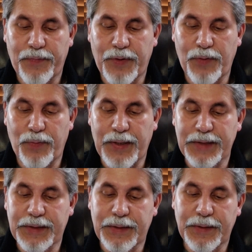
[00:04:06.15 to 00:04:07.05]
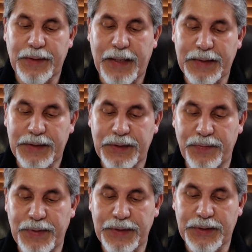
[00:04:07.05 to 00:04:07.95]
fundraising
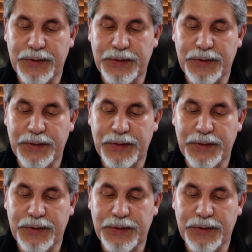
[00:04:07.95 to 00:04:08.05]
activities.